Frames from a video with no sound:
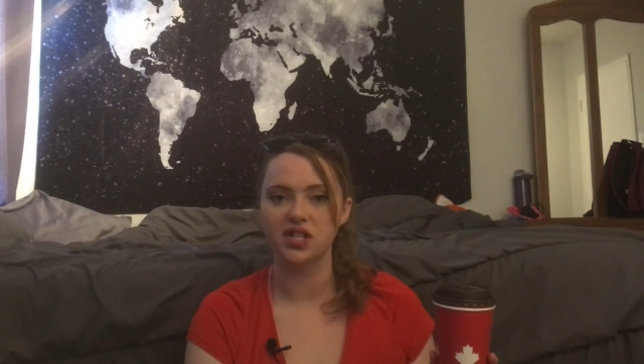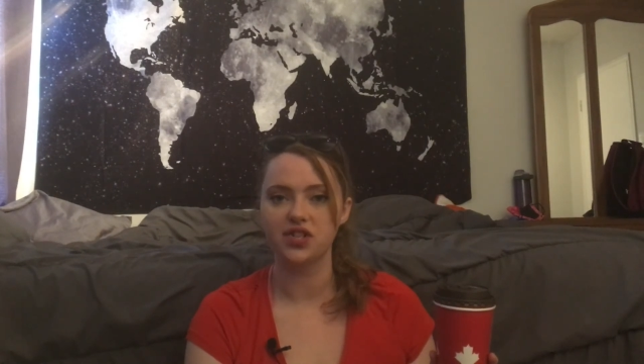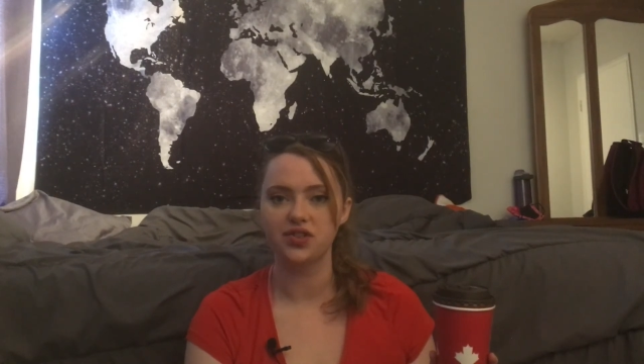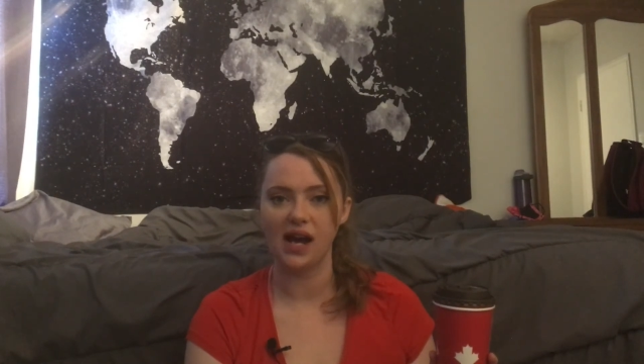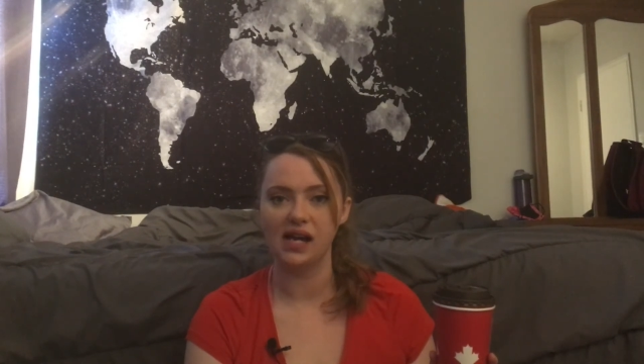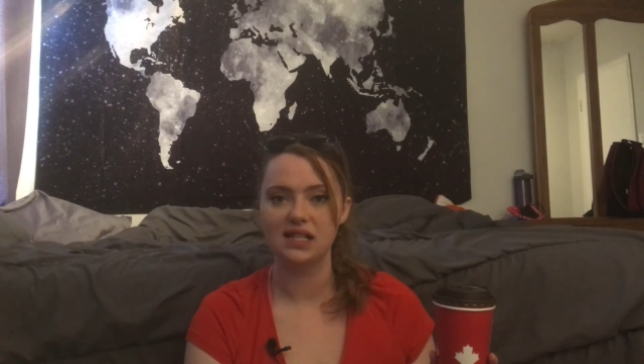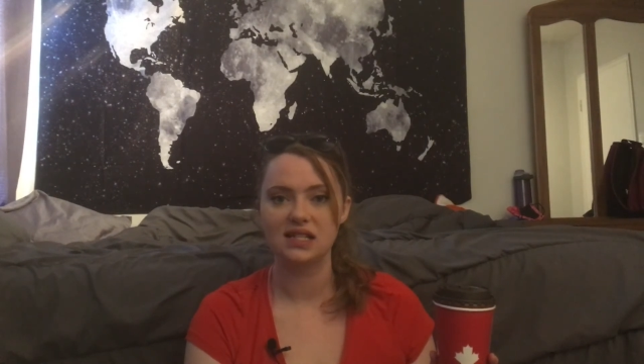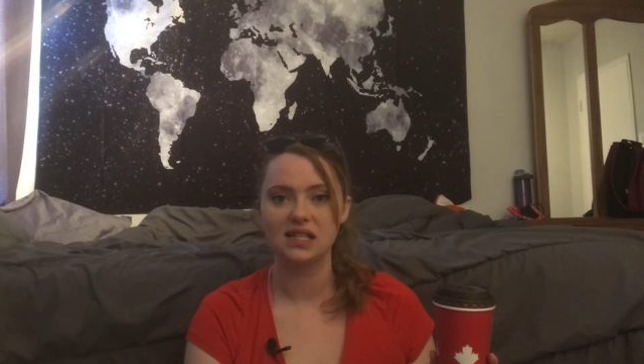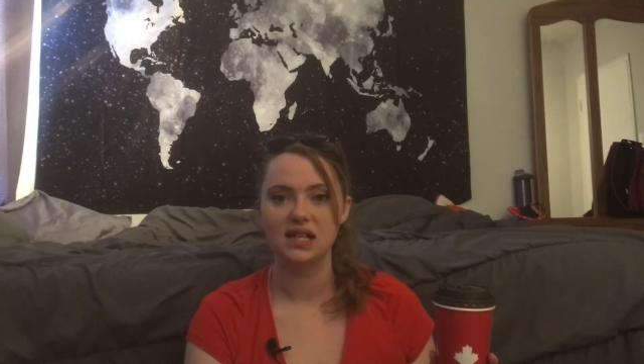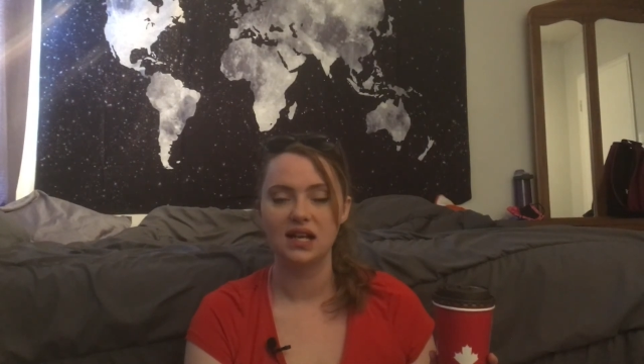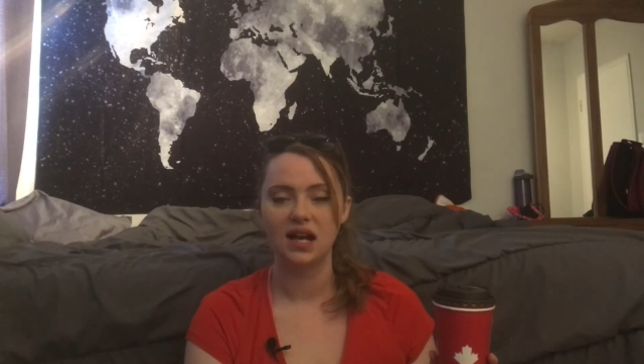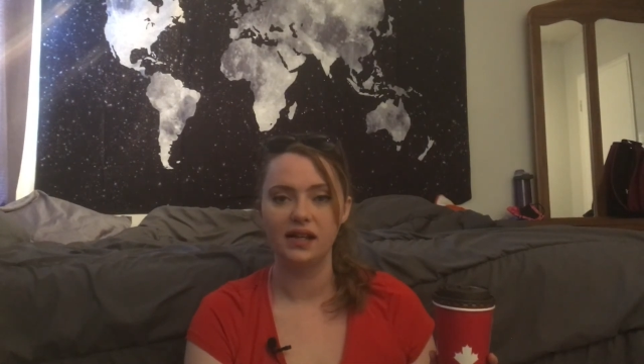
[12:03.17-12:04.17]

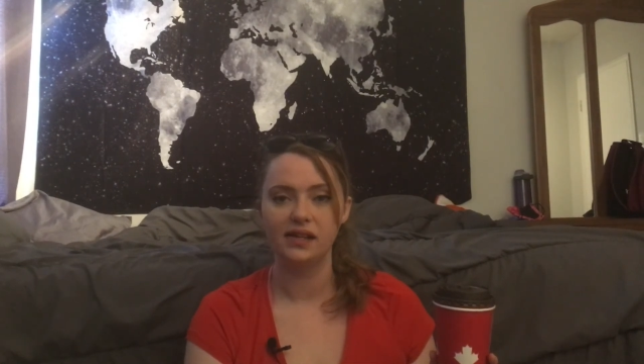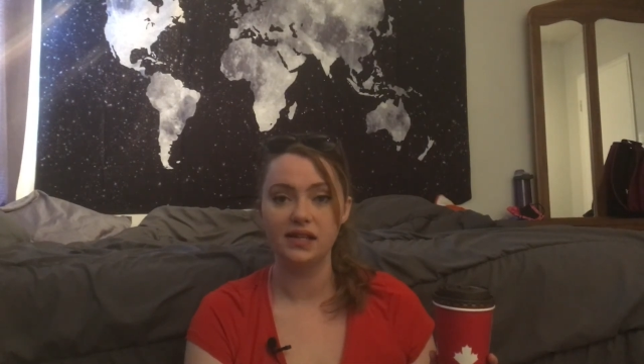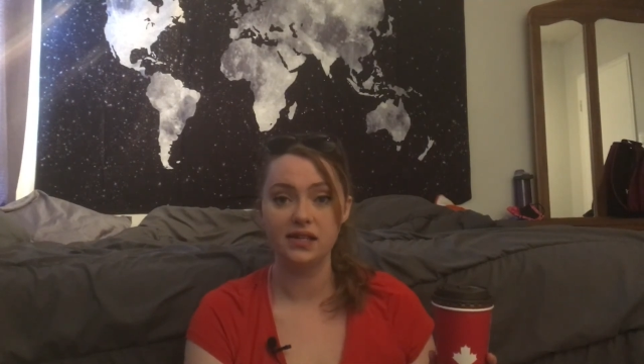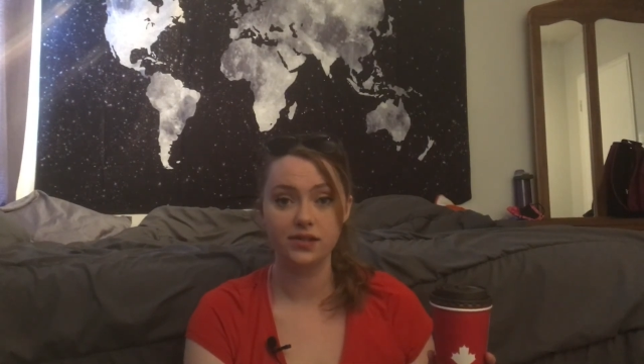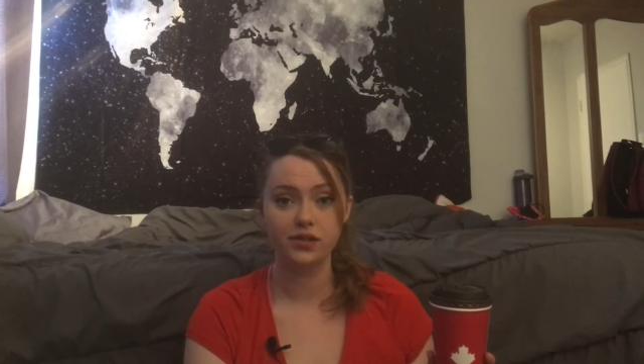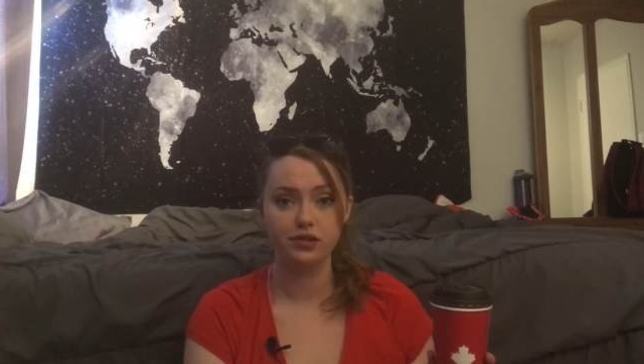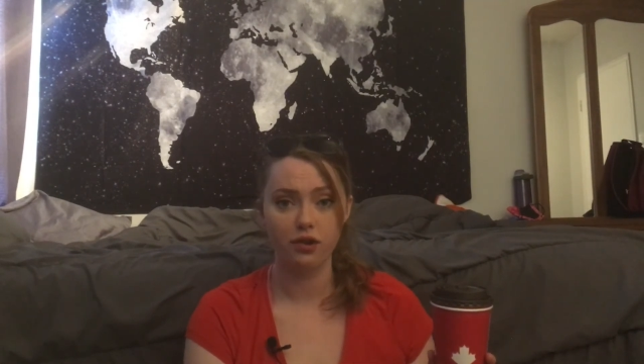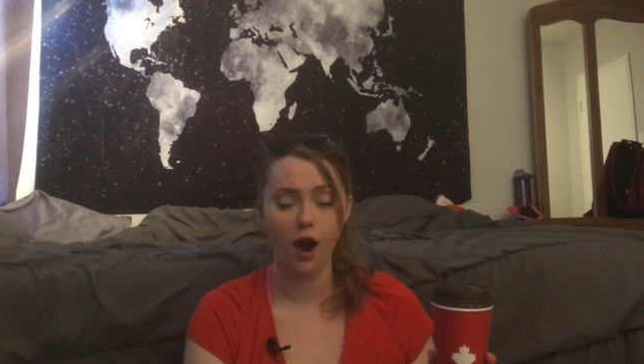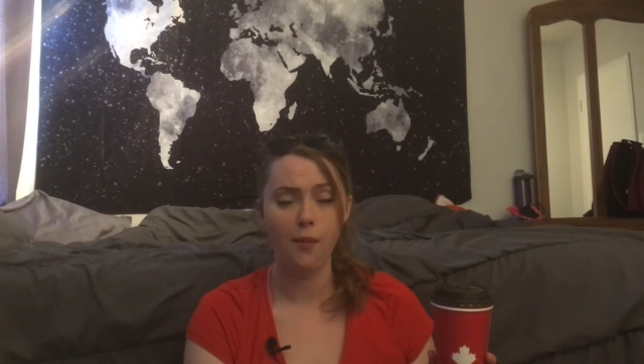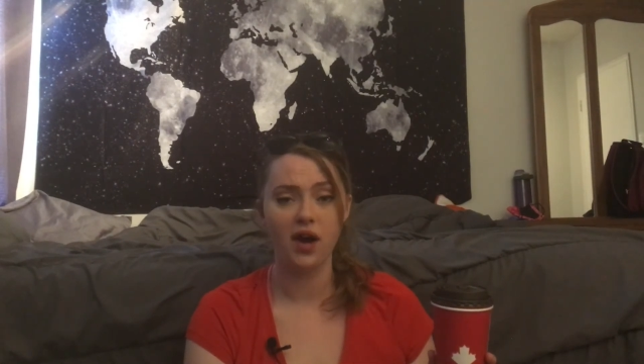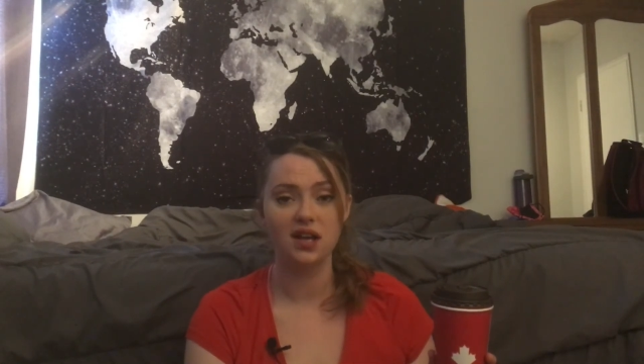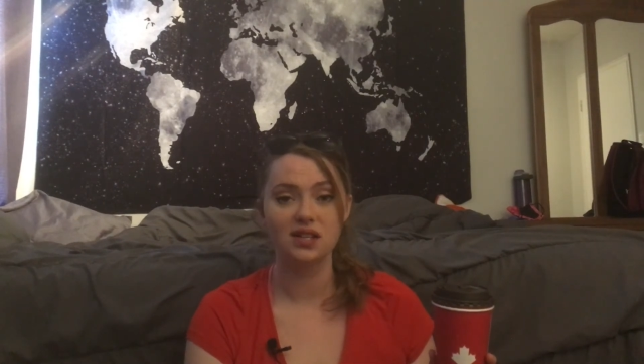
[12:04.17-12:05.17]
distress, and these are
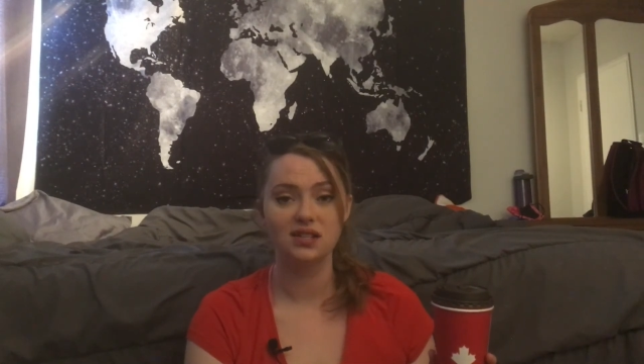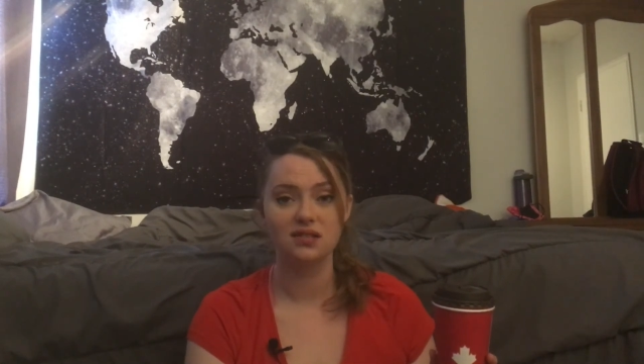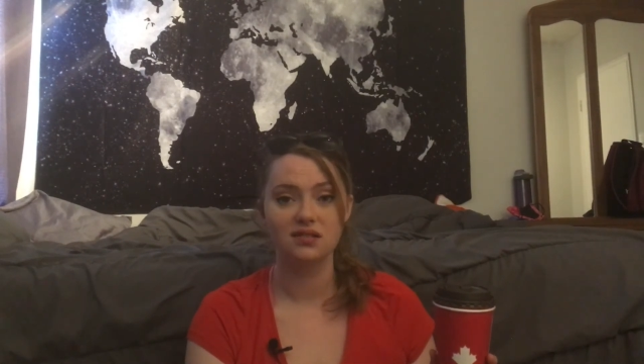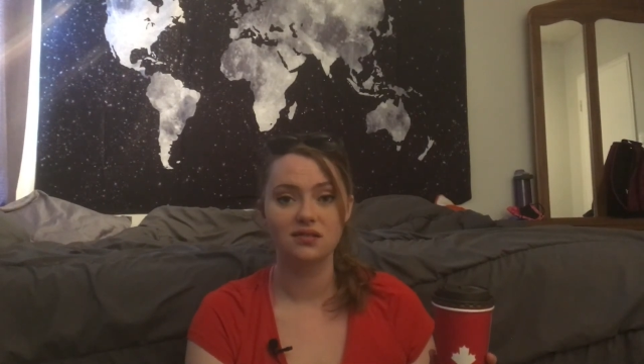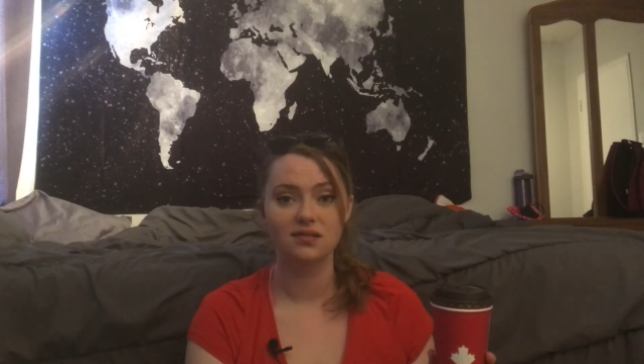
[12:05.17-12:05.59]
traumas.